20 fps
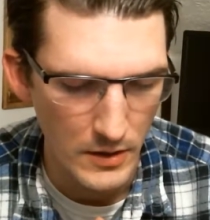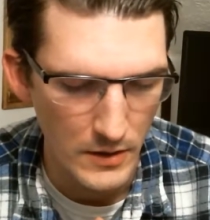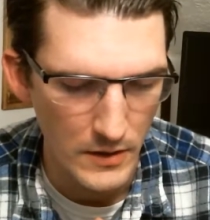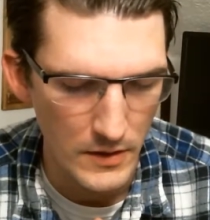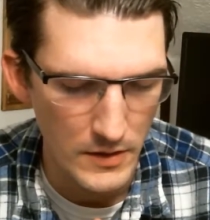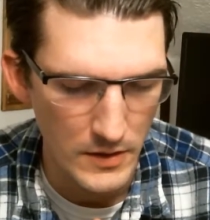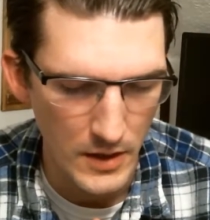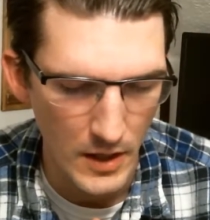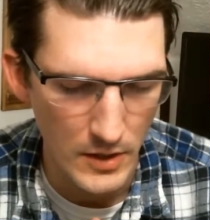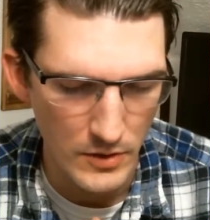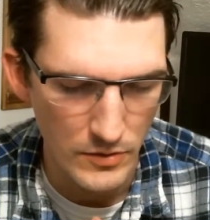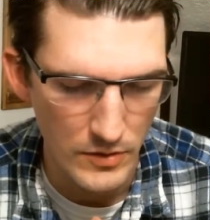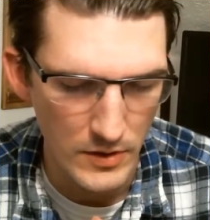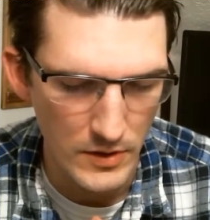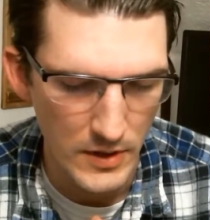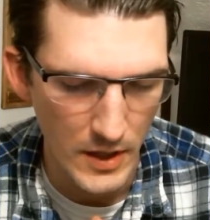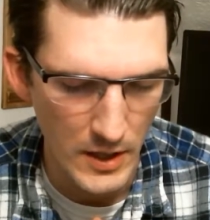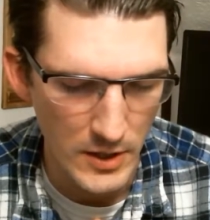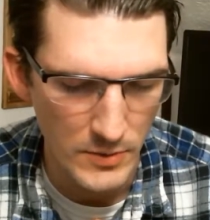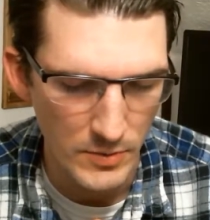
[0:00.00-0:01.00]
This country
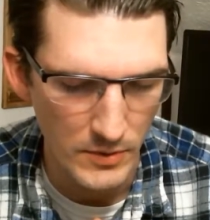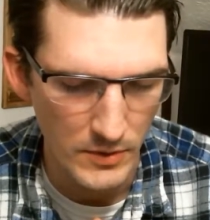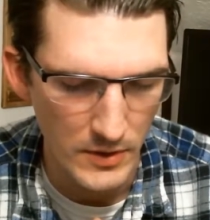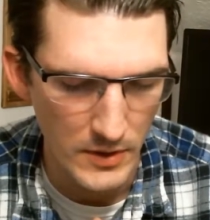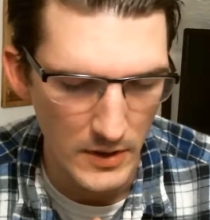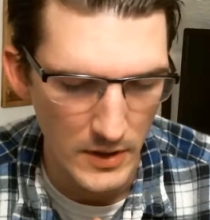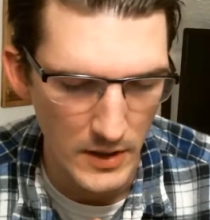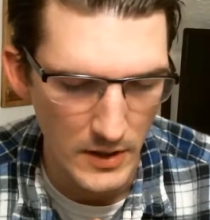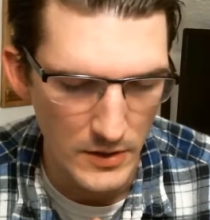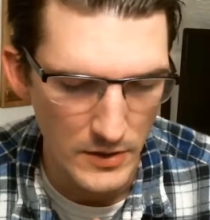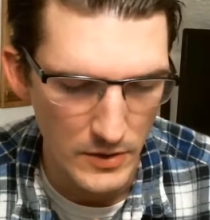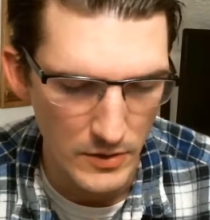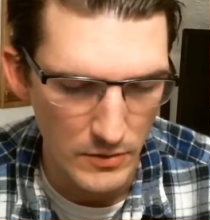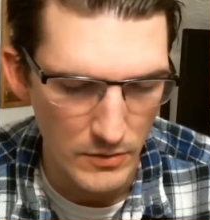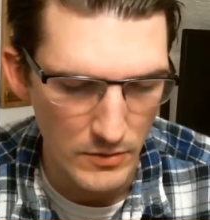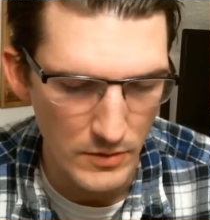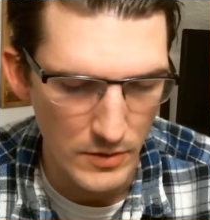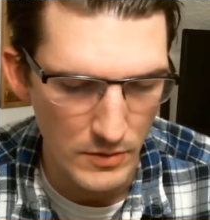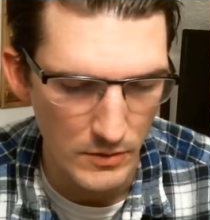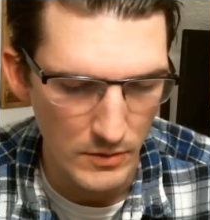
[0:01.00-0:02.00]
desperately needs
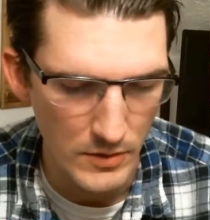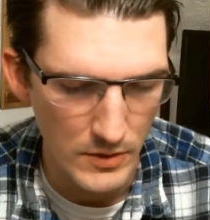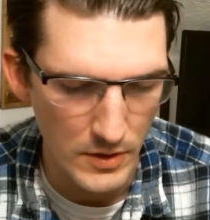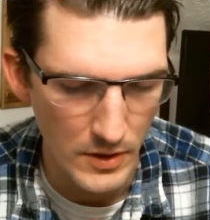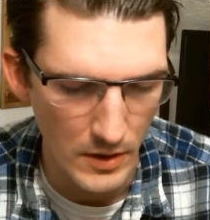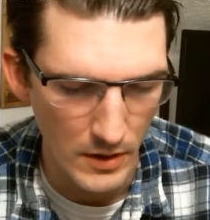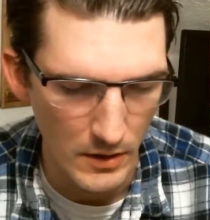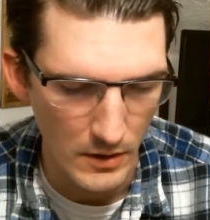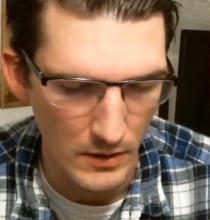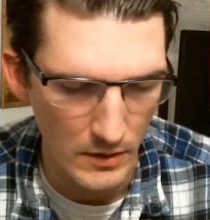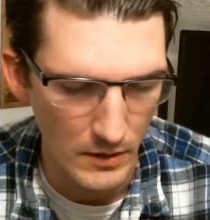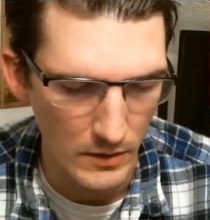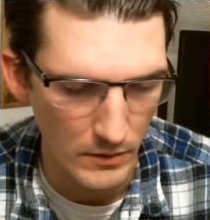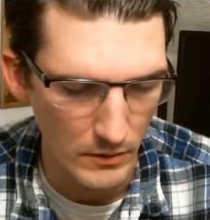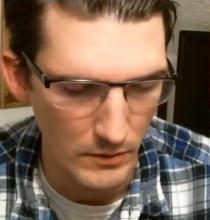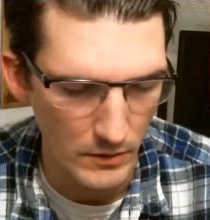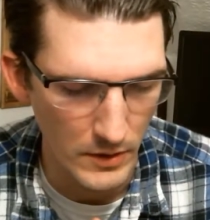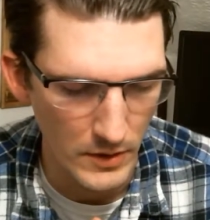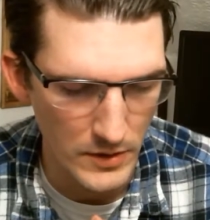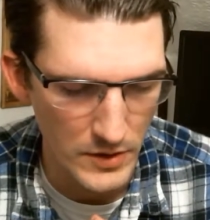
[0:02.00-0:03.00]
you to return, and
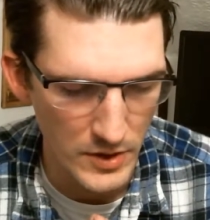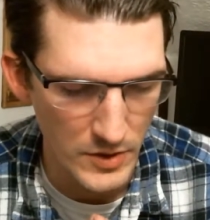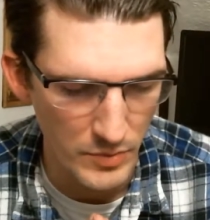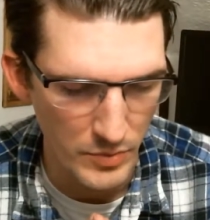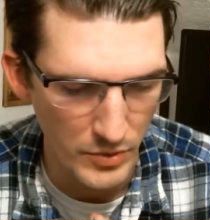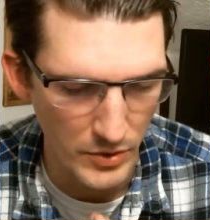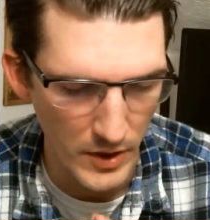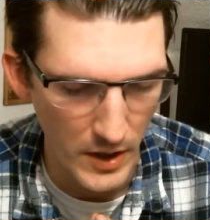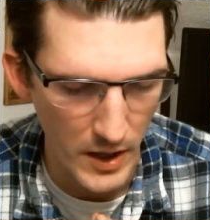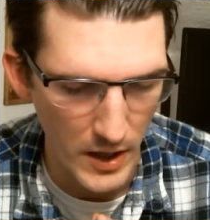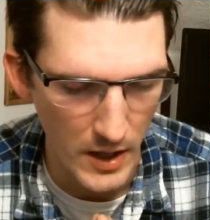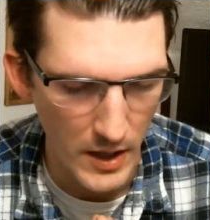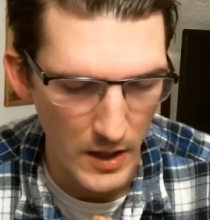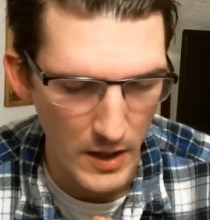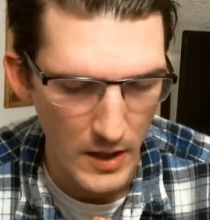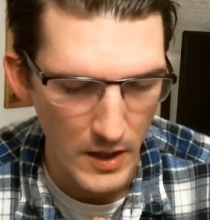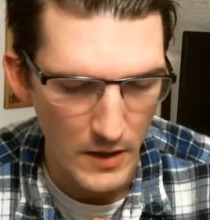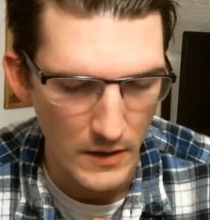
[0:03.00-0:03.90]
Lord, I just pray